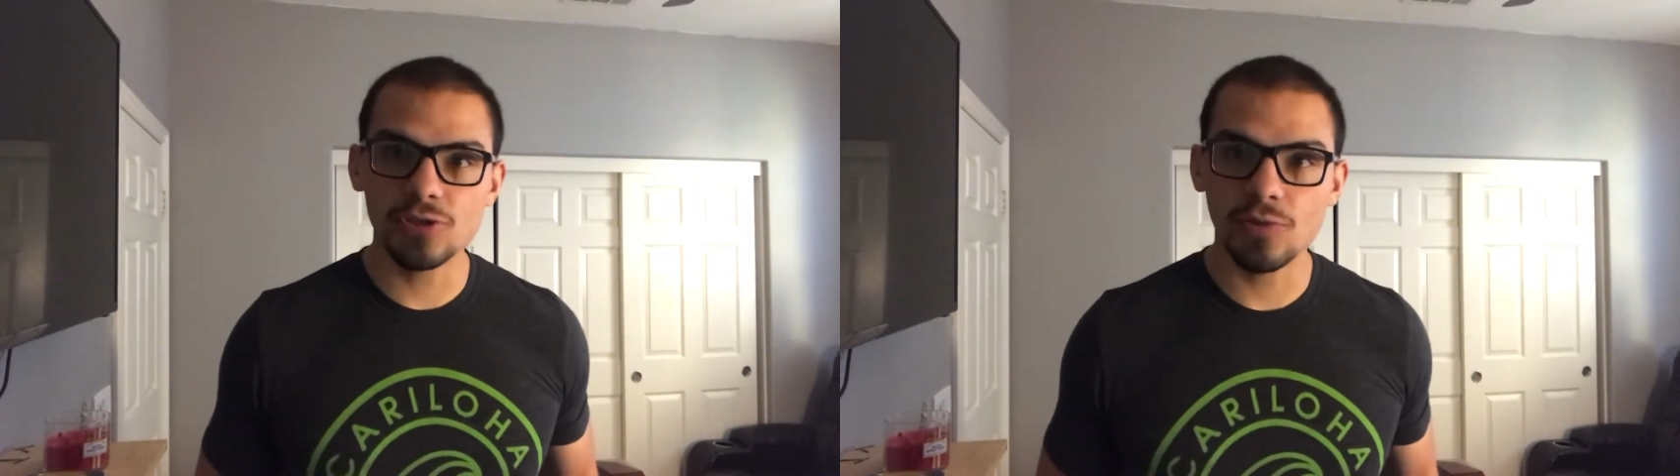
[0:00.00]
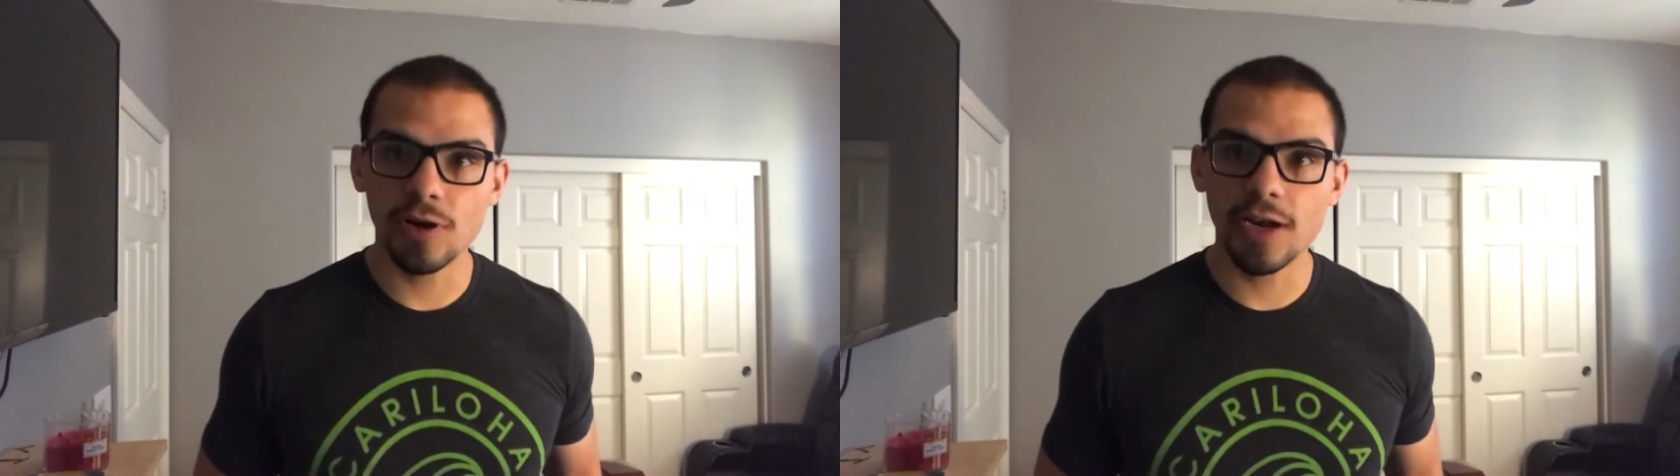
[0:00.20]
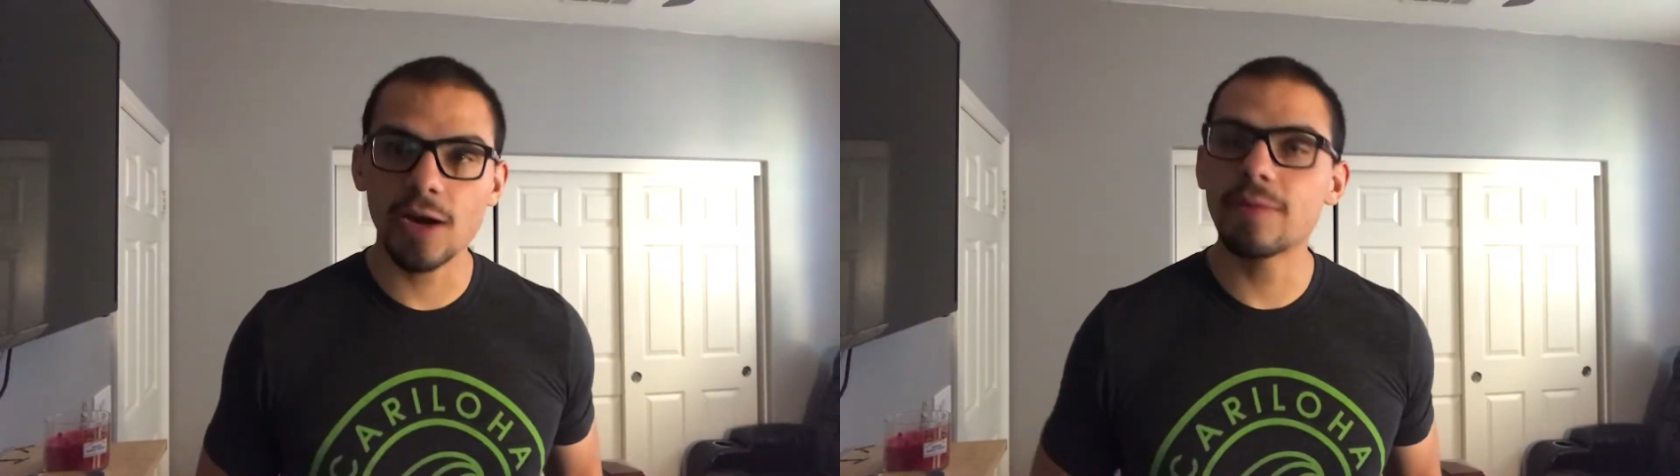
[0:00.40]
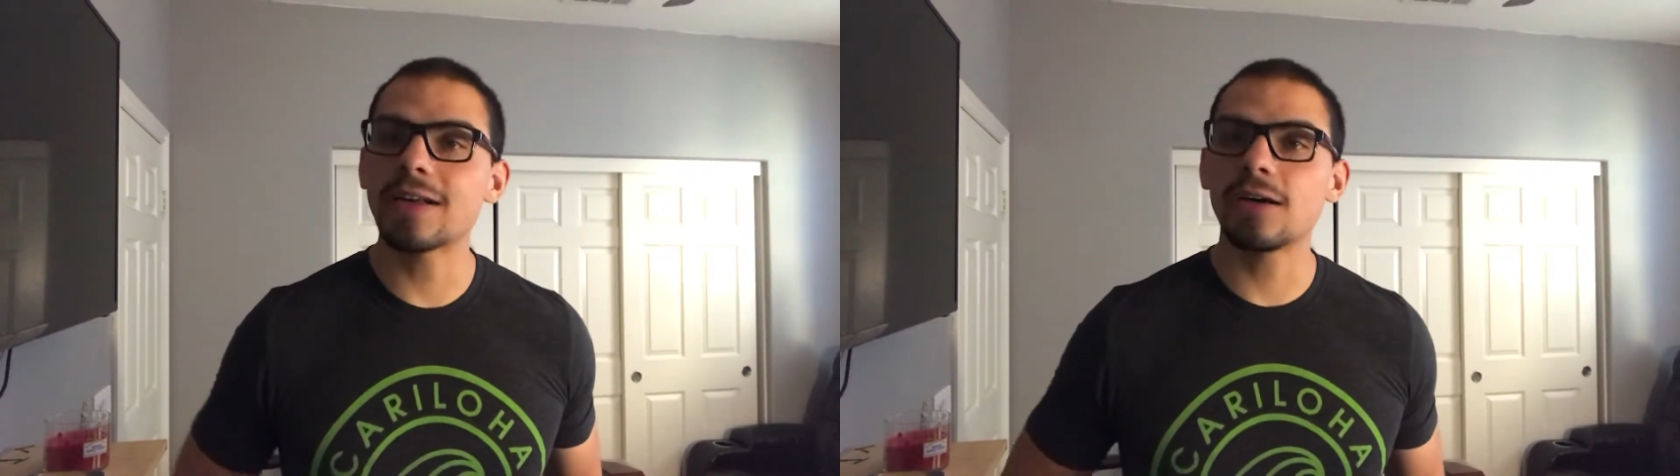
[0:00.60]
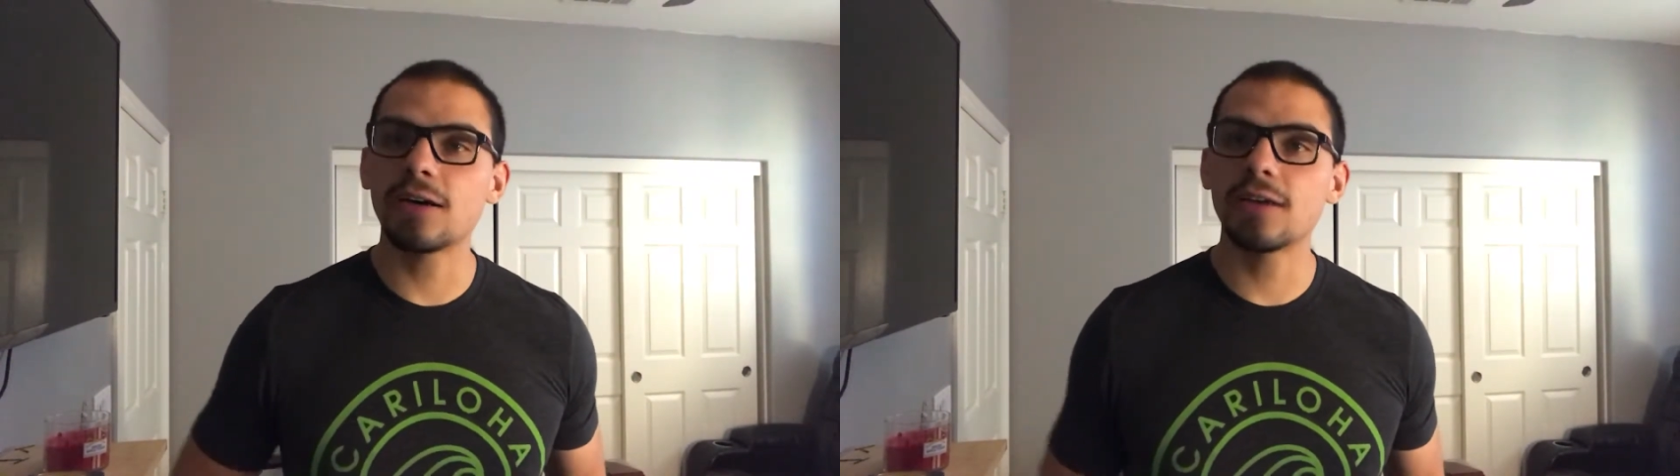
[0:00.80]
to work out
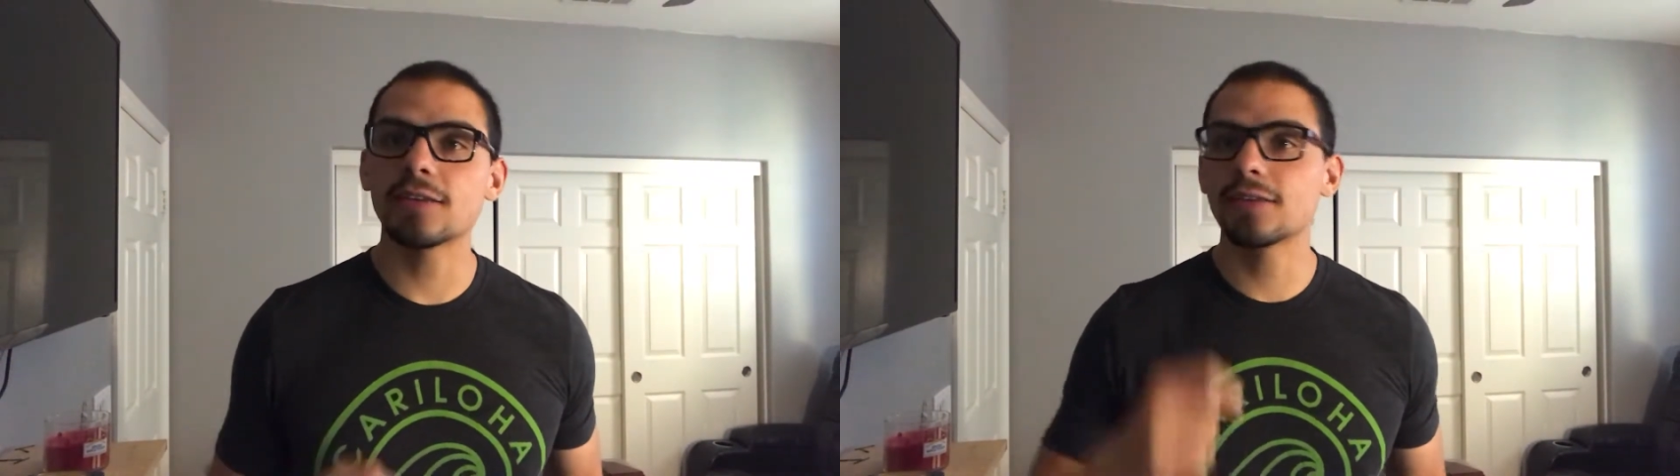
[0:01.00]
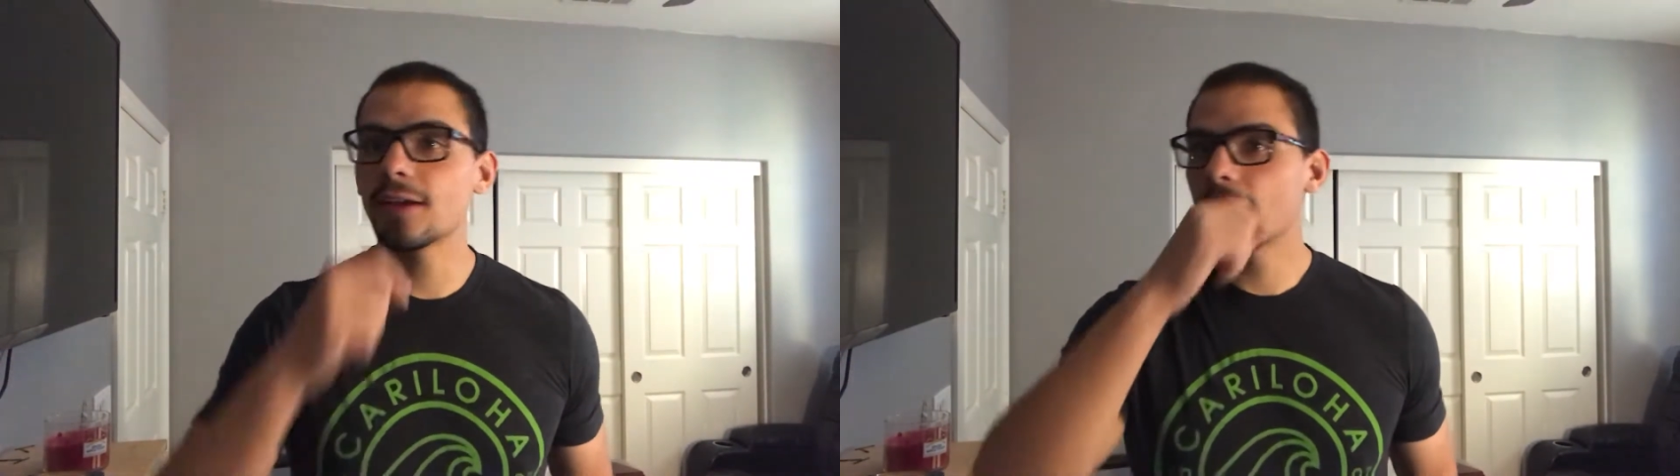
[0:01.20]
because